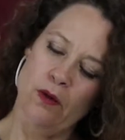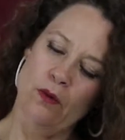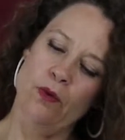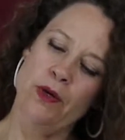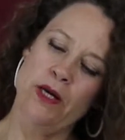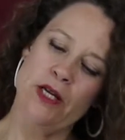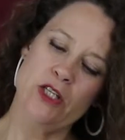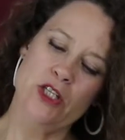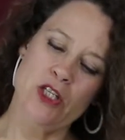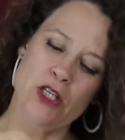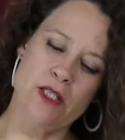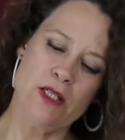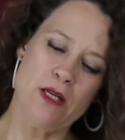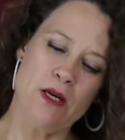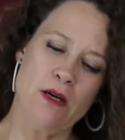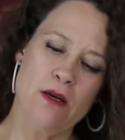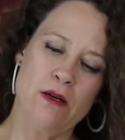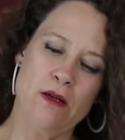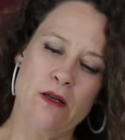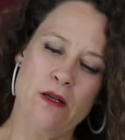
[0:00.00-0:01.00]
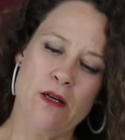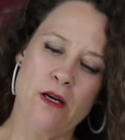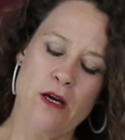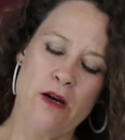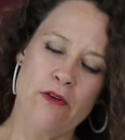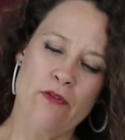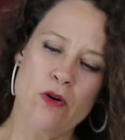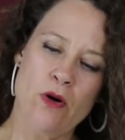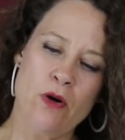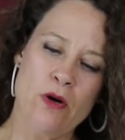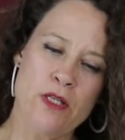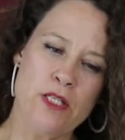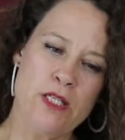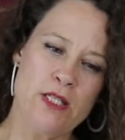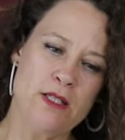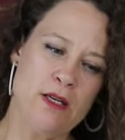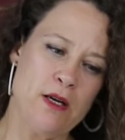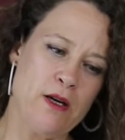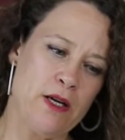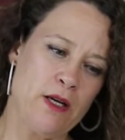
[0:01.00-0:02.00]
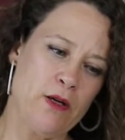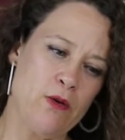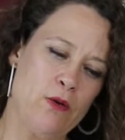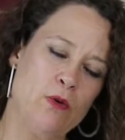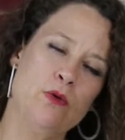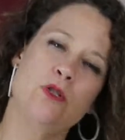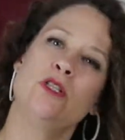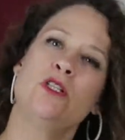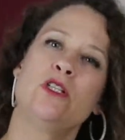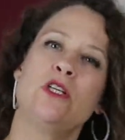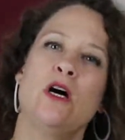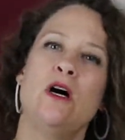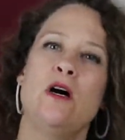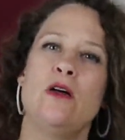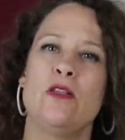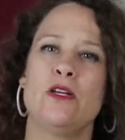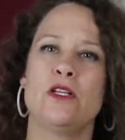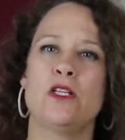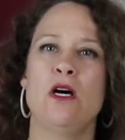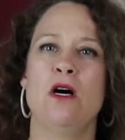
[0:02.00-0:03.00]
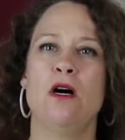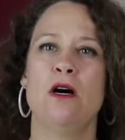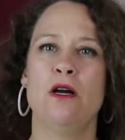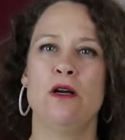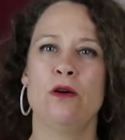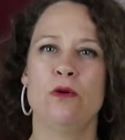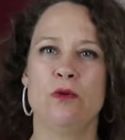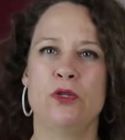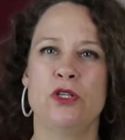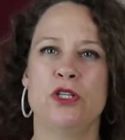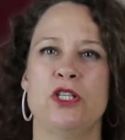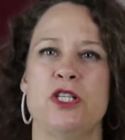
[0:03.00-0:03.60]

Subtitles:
Which is, I've got a design called the Tiled